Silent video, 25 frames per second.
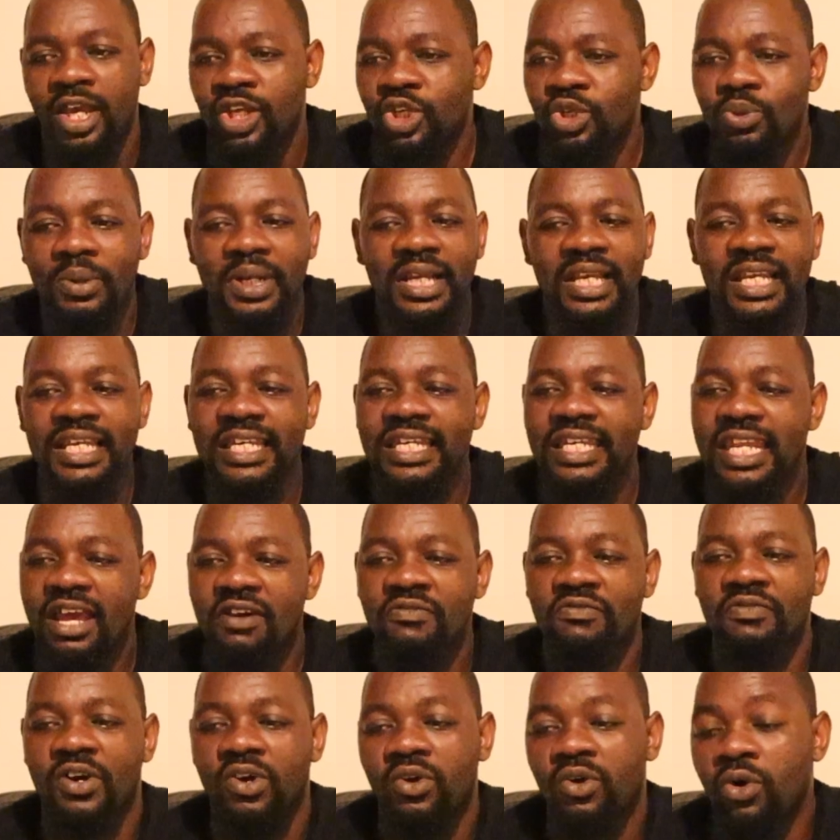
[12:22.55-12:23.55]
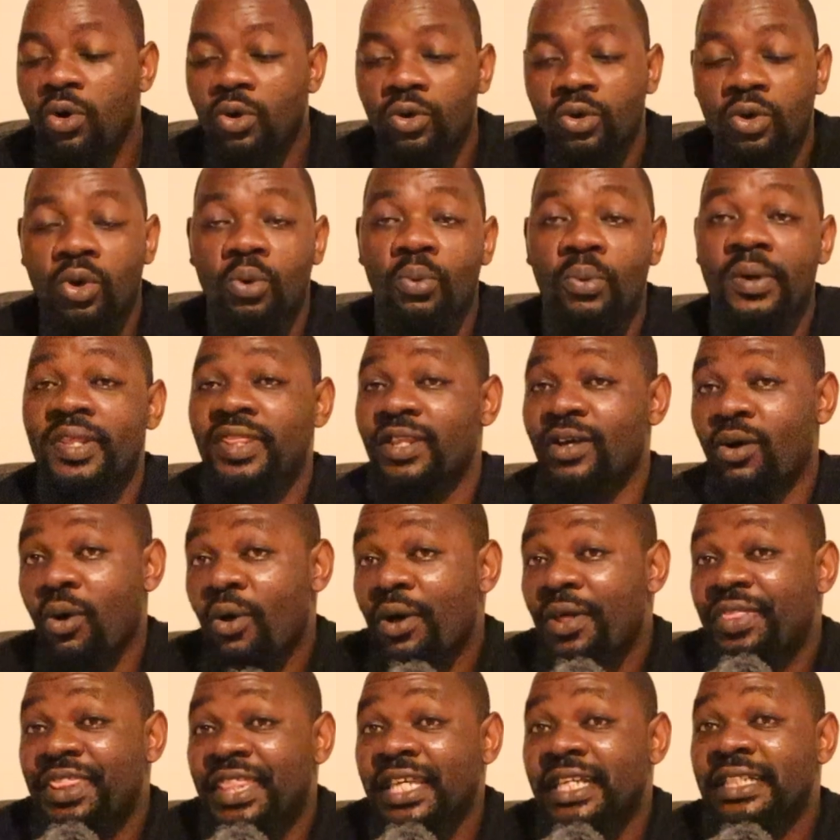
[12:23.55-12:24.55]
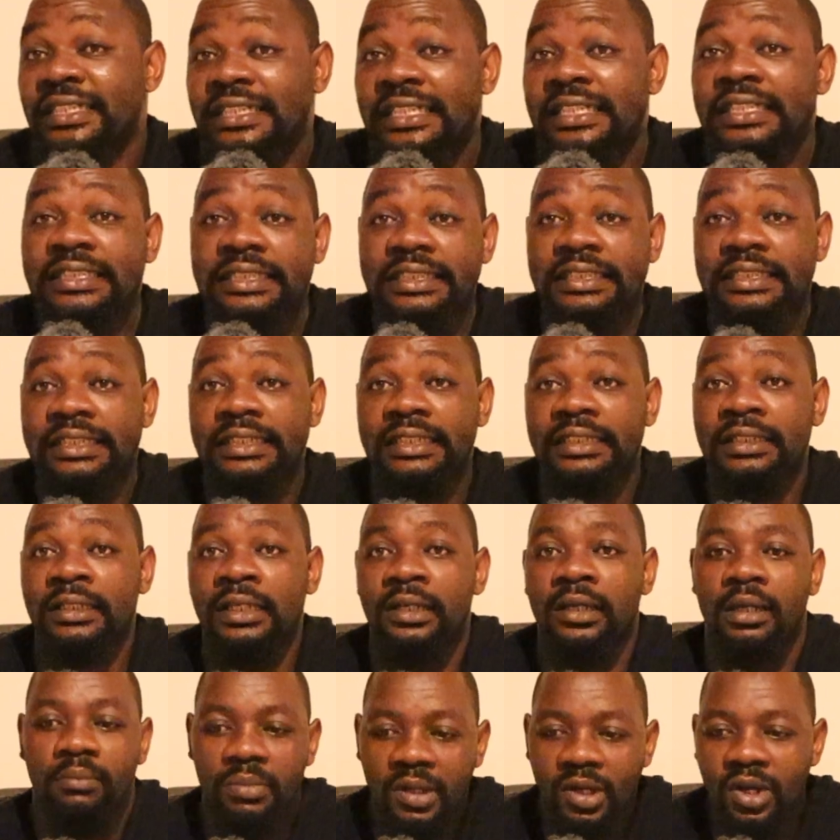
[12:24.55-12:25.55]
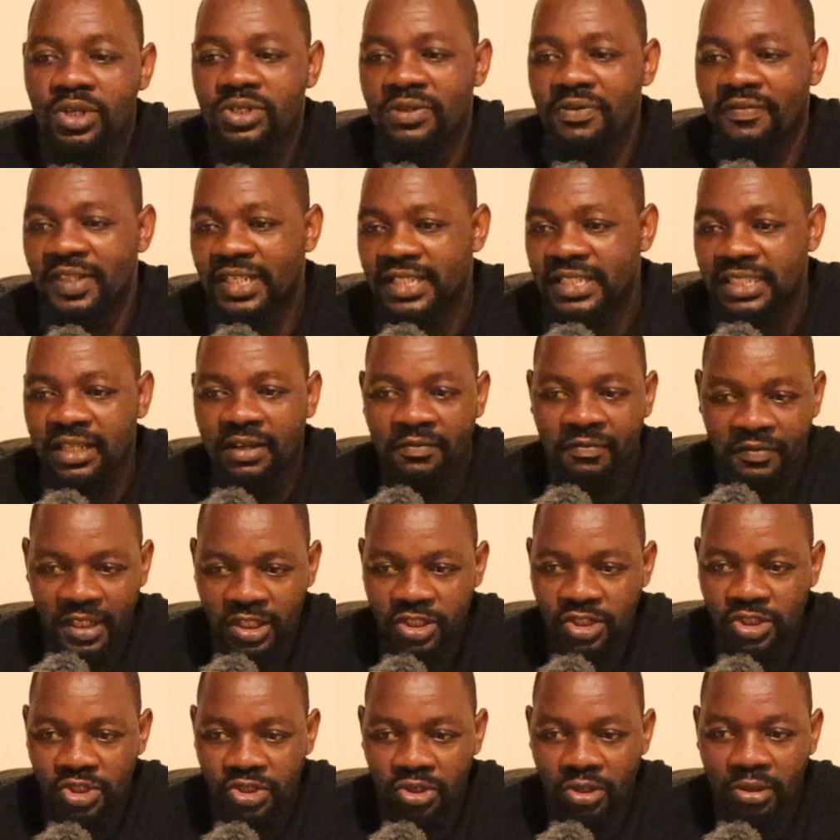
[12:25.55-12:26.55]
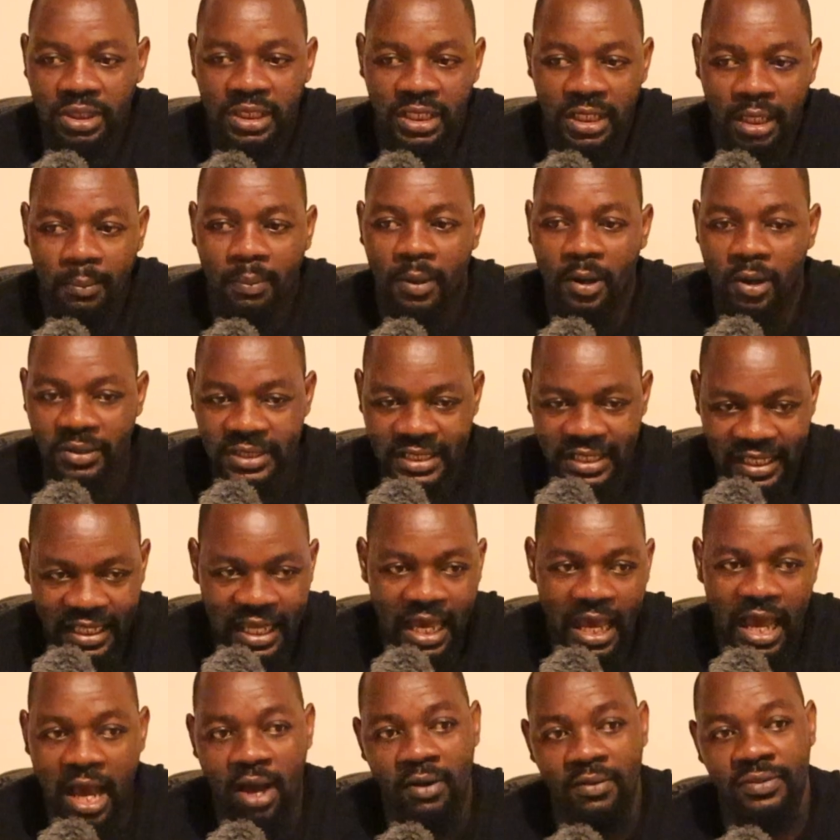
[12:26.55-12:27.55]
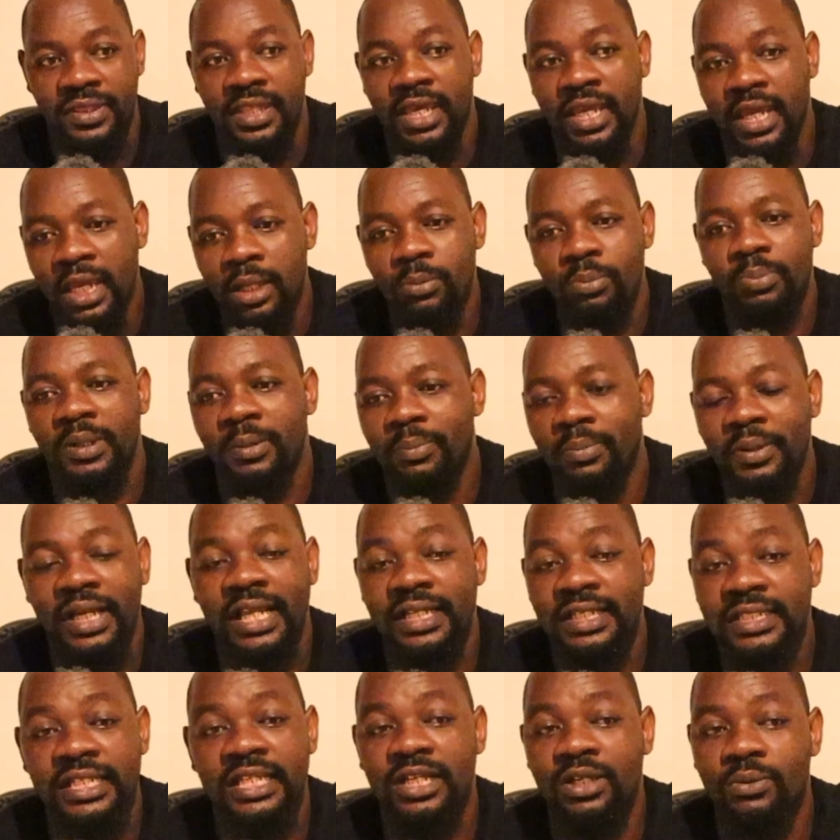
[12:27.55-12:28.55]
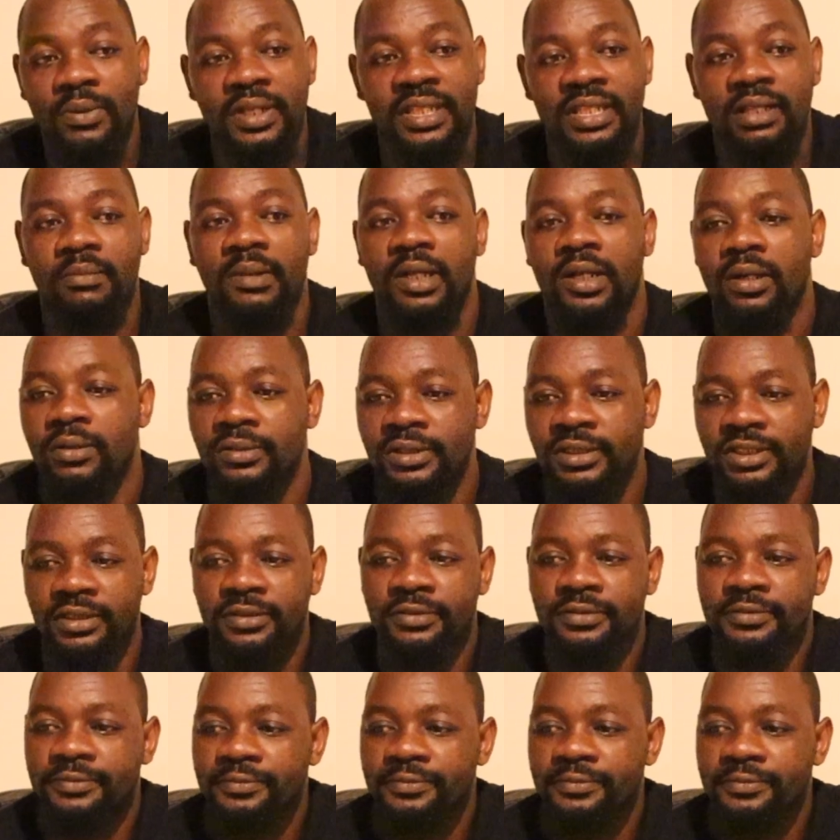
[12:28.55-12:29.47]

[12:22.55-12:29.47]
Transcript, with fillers: You will never go wrong with authenticity because of the stuff that you're talking about. They are out there and people are dealing with them a lot.